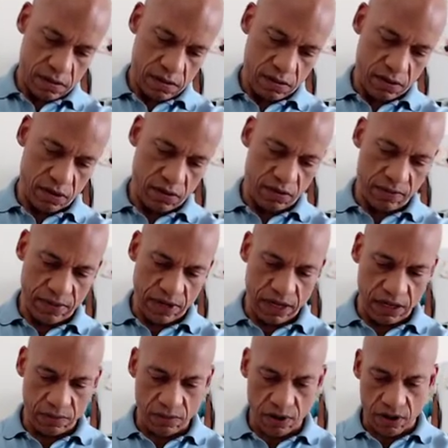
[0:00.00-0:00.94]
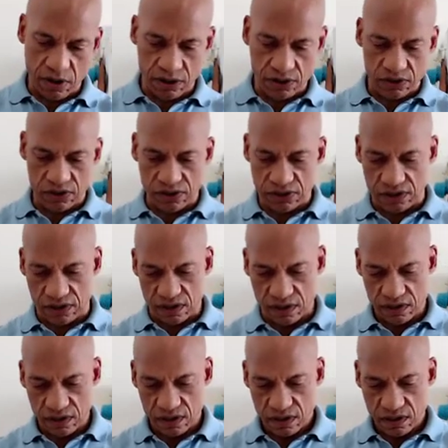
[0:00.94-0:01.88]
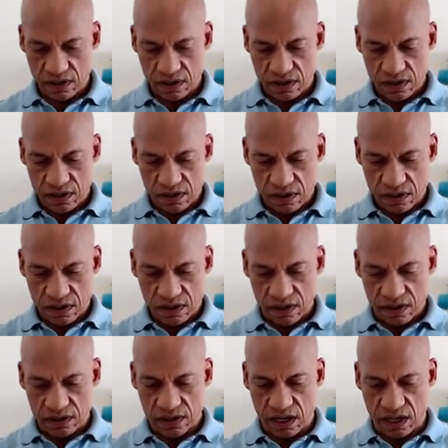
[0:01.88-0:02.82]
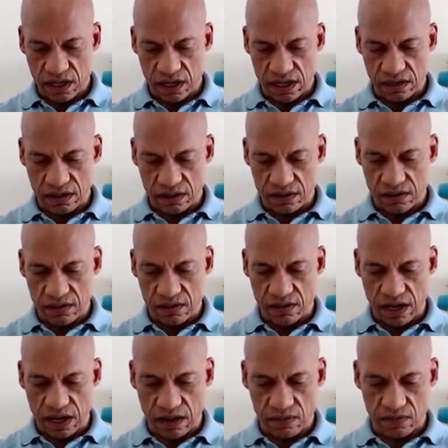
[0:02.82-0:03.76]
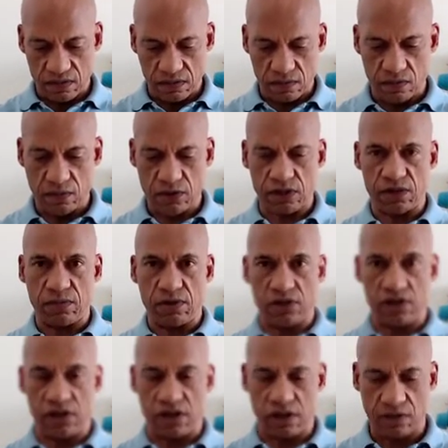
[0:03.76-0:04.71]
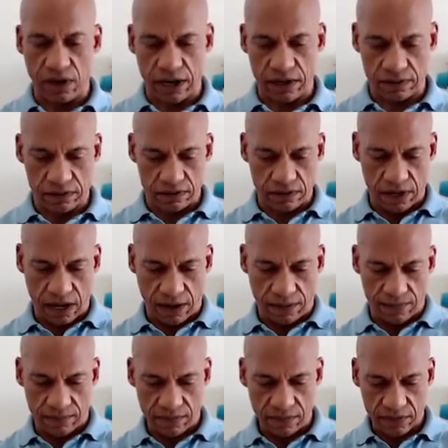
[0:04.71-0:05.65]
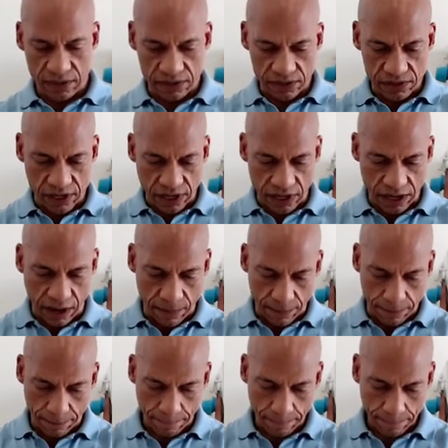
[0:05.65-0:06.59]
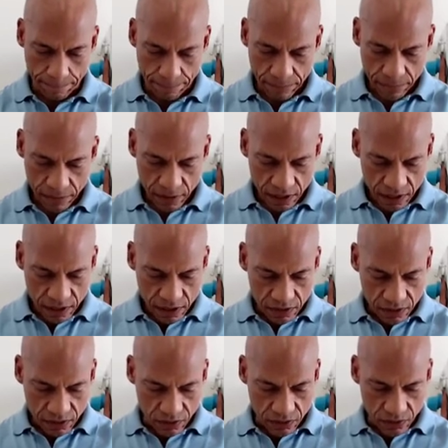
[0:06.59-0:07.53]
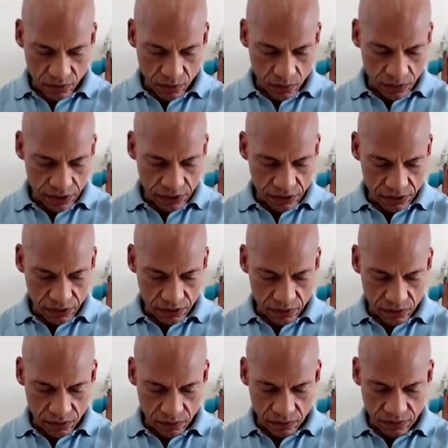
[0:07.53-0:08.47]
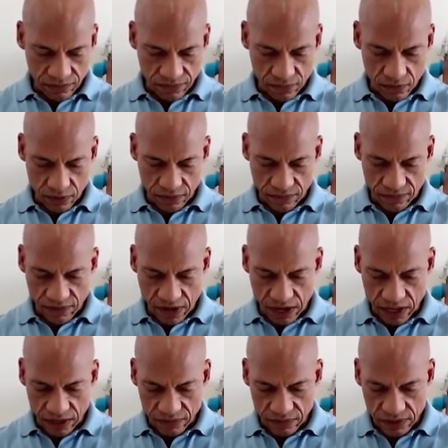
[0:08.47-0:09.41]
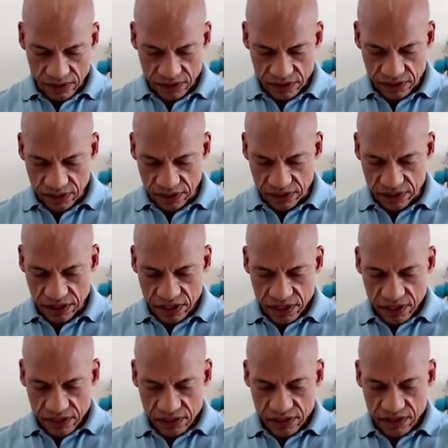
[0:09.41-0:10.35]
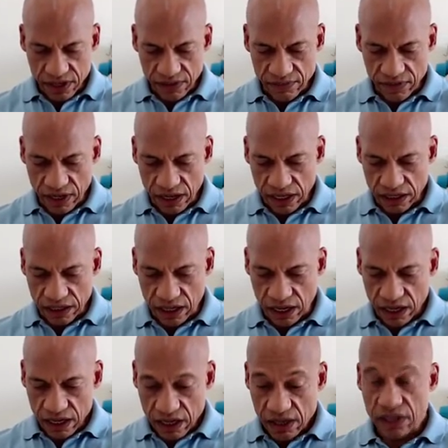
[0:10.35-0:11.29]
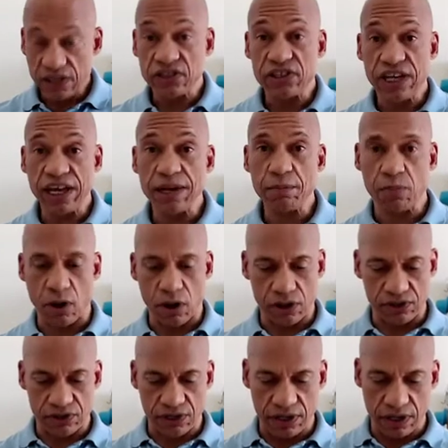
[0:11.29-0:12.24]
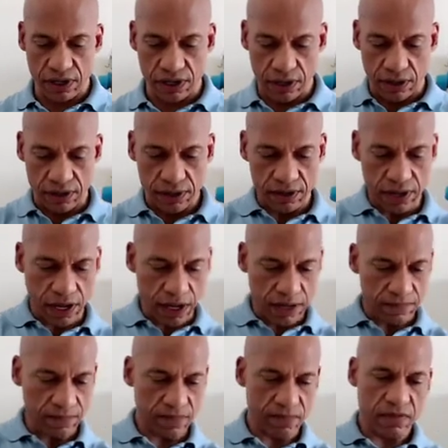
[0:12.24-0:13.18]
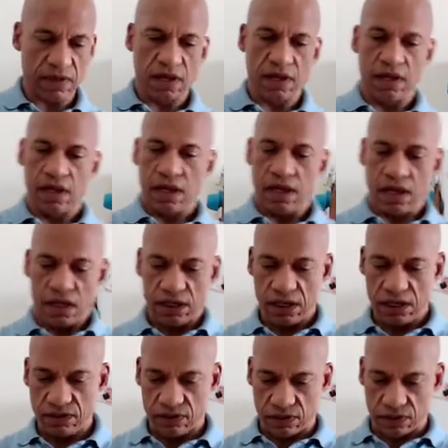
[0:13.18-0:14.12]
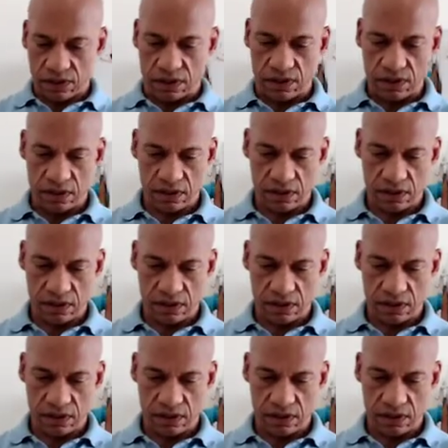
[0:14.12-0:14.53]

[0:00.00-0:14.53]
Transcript: your remaining bars, you just kind of like do that whatchamajiggy, right? Okay, let's check it out. So there's 1, 2, 3, 4, 5, 6, 7, 8, 9. There's 10 bars in here, okay? And these are